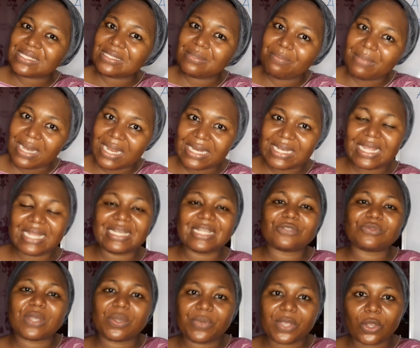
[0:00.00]
the melanin, and
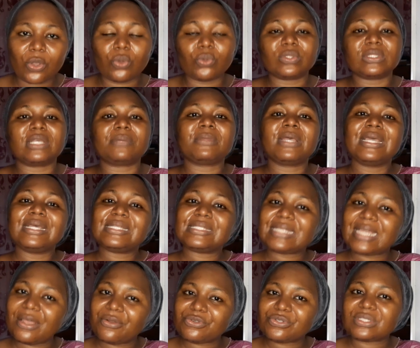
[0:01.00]
that's why we call them
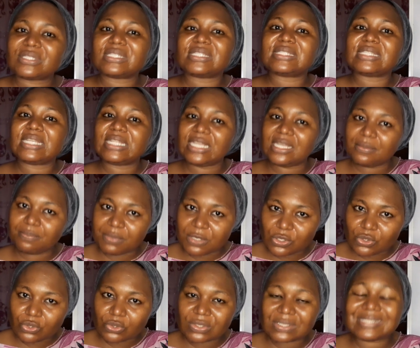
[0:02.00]
tyrosinase
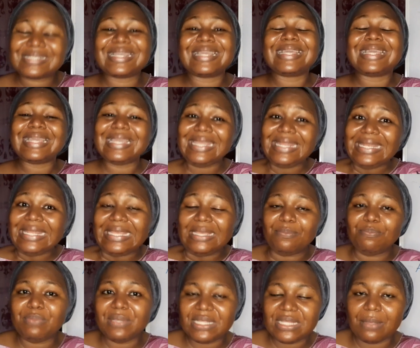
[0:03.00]
inhibitors. They
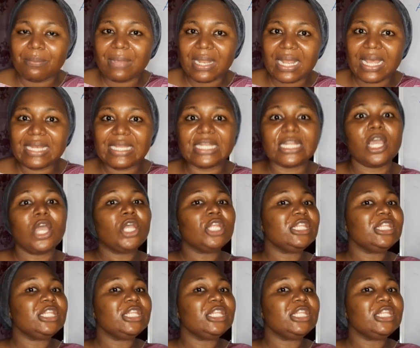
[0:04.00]
inhibit the melanin.